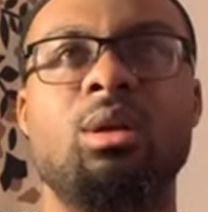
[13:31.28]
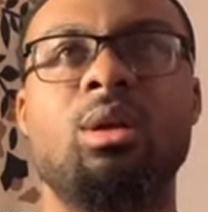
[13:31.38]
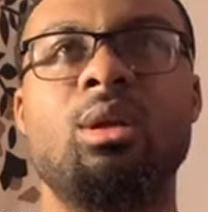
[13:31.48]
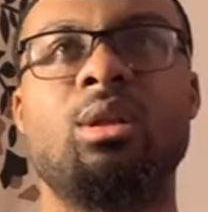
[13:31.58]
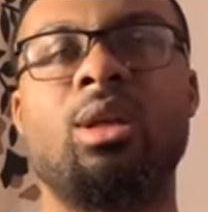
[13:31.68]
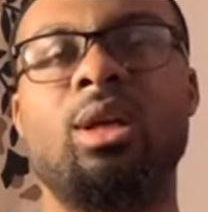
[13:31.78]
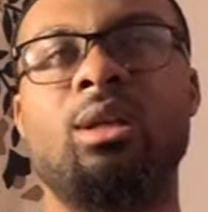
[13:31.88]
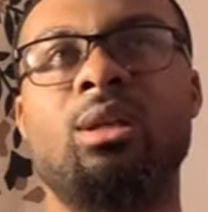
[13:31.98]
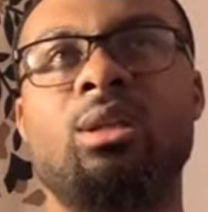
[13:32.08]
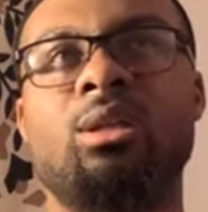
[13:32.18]
that
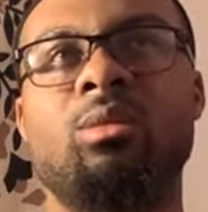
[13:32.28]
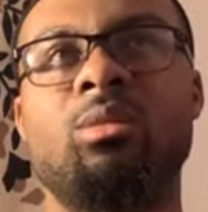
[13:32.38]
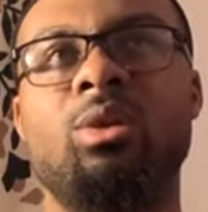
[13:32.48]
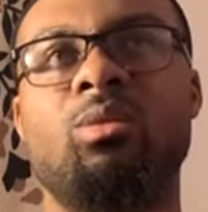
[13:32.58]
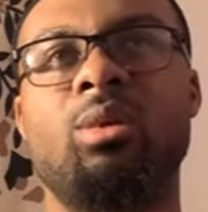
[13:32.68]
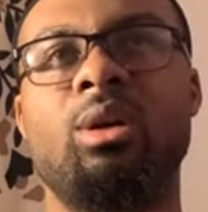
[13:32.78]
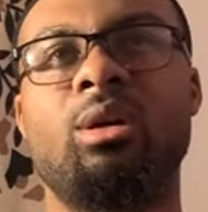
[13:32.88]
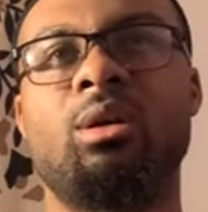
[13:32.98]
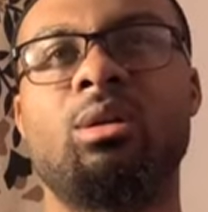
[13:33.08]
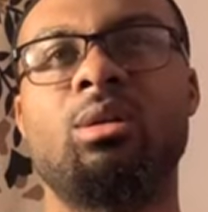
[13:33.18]
it's something
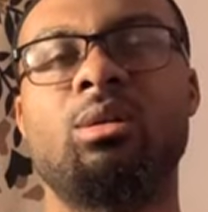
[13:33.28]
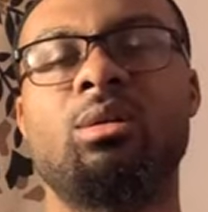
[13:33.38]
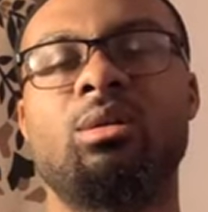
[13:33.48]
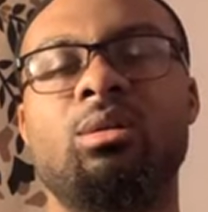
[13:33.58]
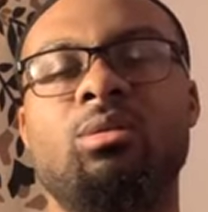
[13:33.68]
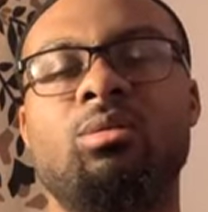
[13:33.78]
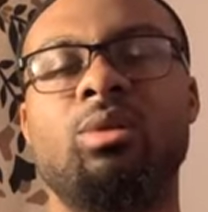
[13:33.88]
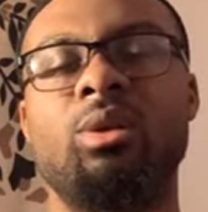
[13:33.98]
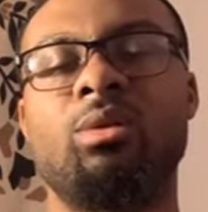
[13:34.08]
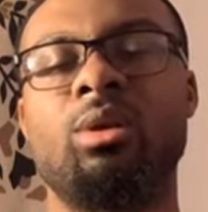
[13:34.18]
where we
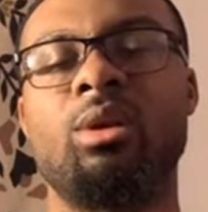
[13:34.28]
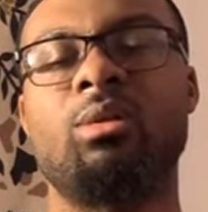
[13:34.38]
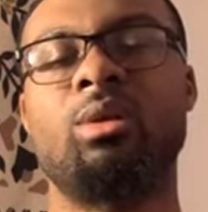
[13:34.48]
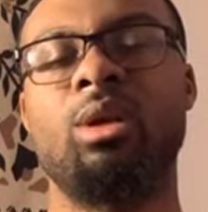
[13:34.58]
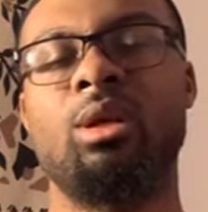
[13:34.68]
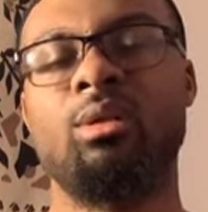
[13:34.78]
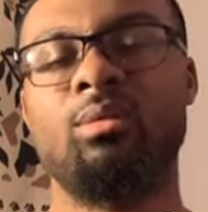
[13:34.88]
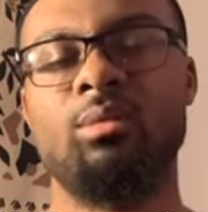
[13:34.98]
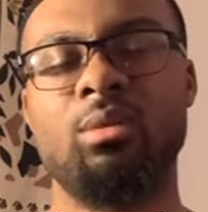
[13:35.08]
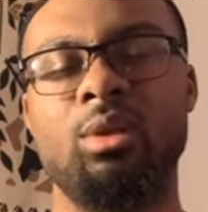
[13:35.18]
know that, okay,
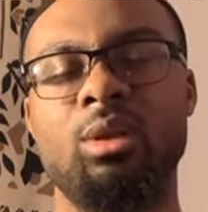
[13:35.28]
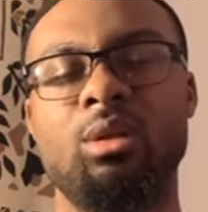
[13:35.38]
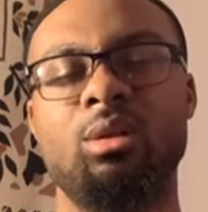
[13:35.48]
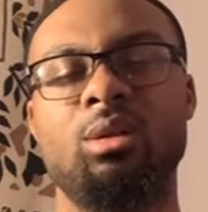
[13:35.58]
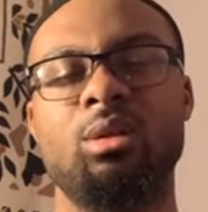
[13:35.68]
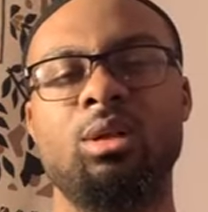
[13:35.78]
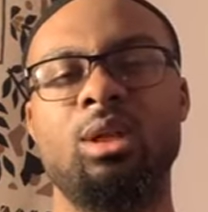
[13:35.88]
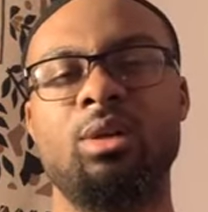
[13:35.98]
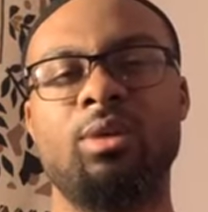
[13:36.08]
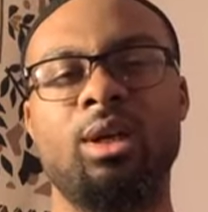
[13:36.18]

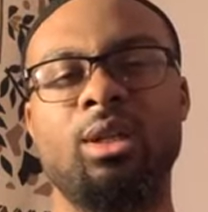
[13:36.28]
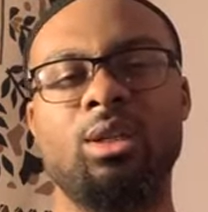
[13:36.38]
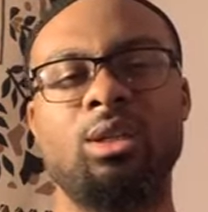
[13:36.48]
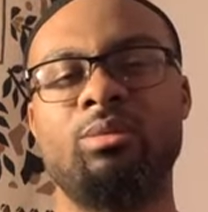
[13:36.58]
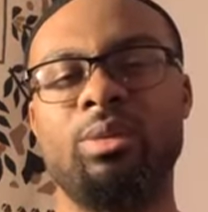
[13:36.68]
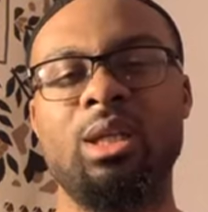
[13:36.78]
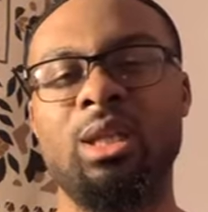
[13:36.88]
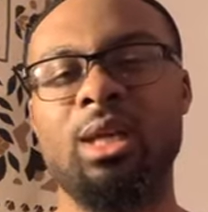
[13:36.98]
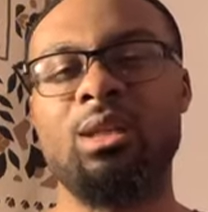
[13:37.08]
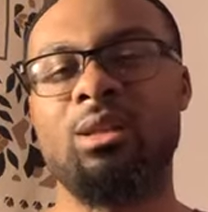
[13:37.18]
if I can just be
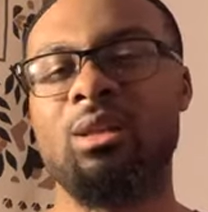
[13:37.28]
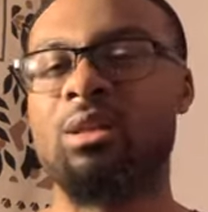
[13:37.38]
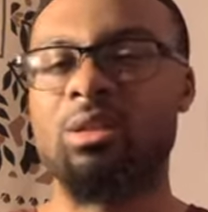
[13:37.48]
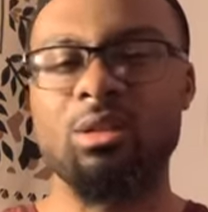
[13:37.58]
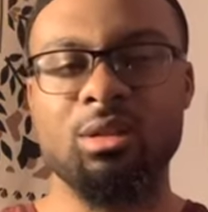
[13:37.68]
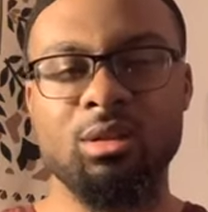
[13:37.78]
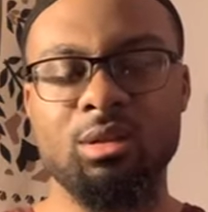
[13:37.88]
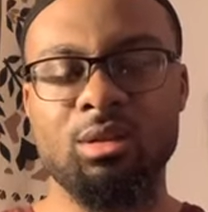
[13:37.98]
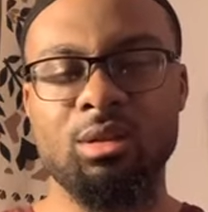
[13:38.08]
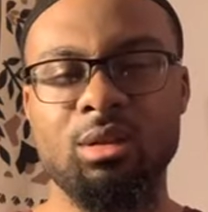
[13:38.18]
like this,
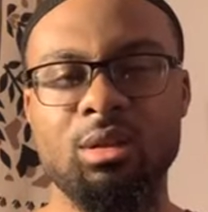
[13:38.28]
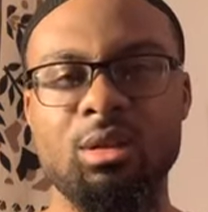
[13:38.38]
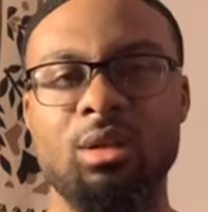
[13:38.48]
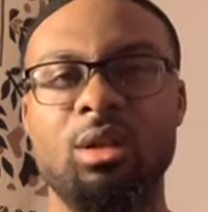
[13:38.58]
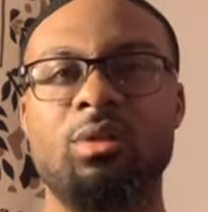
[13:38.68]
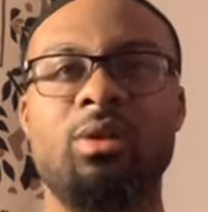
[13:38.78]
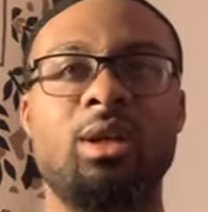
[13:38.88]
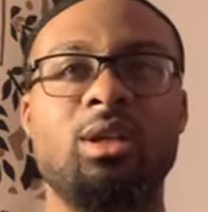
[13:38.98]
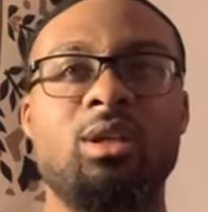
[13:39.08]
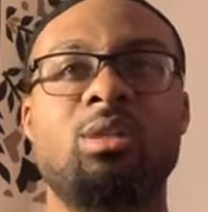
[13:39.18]
if I
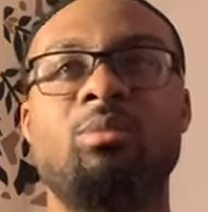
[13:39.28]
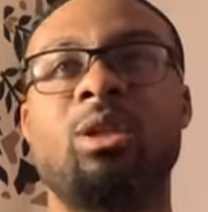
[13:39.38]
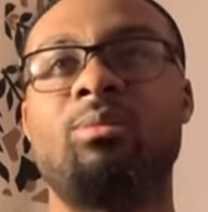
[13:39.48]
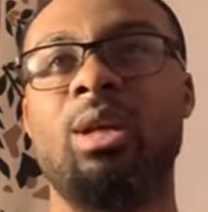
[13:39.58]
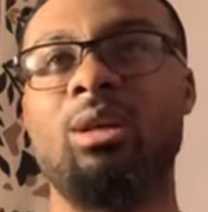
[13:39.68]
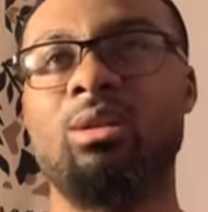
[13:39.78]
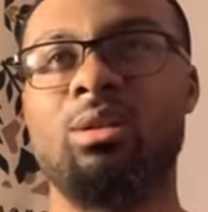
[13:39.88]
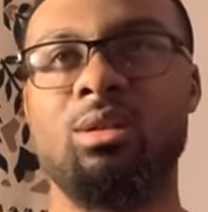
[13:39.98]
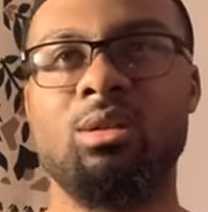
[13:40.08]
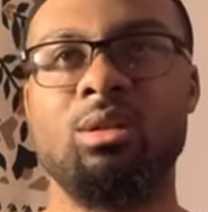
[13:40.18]
can just be
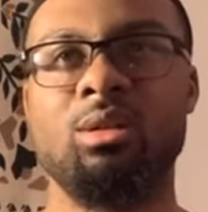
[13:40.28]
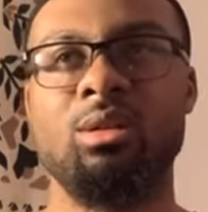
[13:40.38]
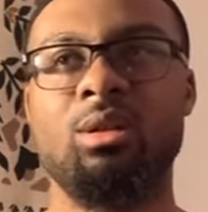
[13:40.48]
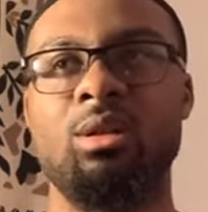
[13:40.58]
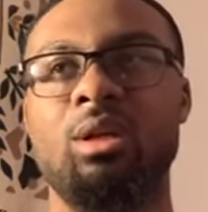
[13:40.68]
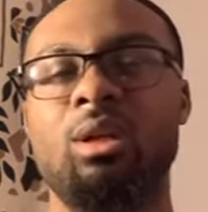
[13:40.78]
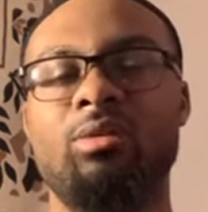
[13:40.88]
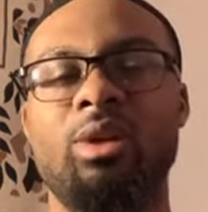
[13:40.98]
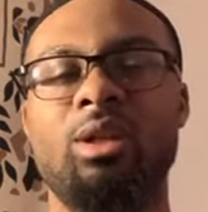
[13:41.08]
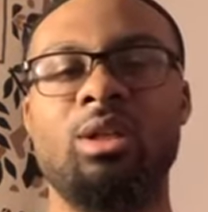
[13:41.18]
patient, if
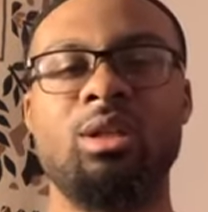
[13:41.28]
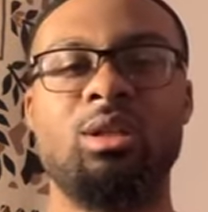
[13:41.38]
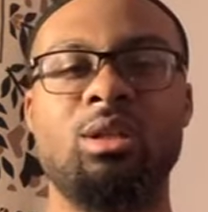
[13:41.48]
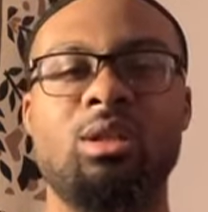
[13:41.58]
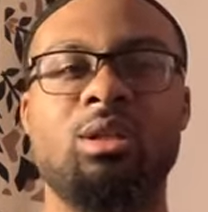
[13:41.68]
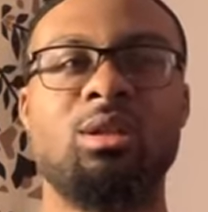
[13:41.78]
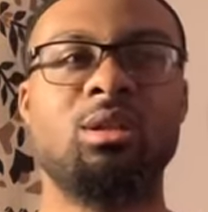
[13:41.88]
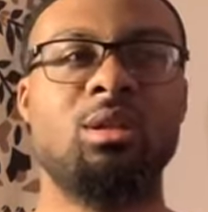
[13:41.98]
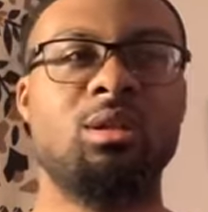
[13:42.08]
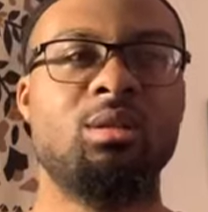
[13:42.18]
I can just
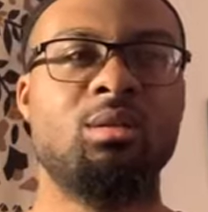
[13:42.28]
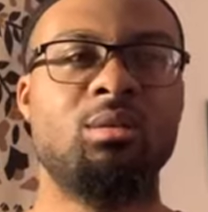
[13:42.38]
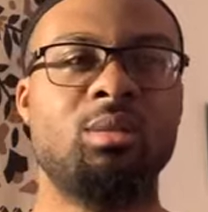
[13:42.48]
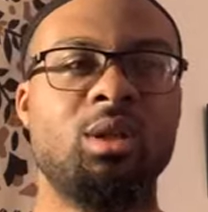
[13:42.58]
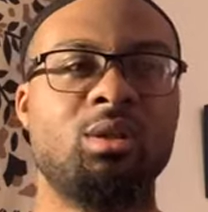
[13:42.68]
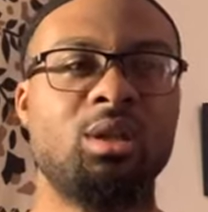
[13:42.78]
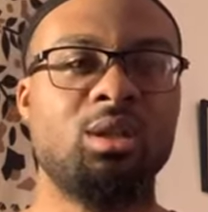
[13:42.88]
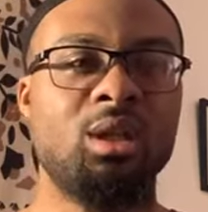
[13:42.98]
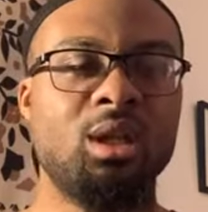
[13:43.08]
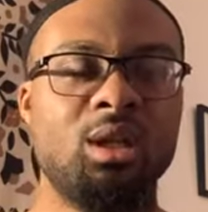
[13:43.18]
make sure I say
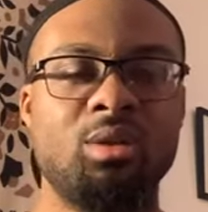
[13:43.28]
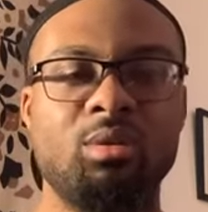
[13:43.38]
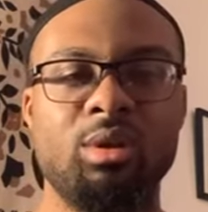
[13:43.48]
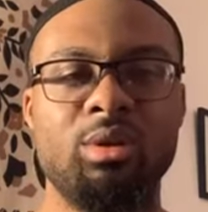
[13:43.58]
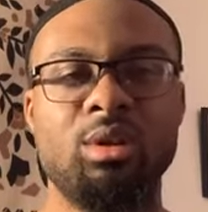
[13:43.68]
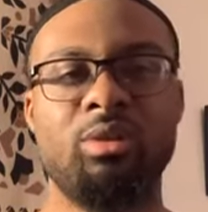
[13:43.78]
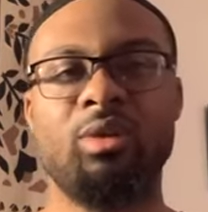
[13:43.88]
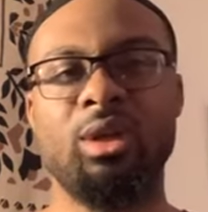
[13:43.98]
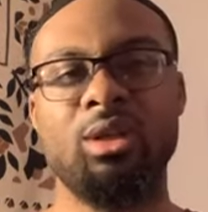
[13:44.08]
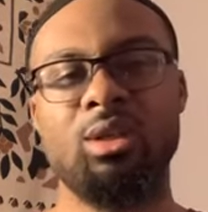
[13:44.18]
kind words, if I can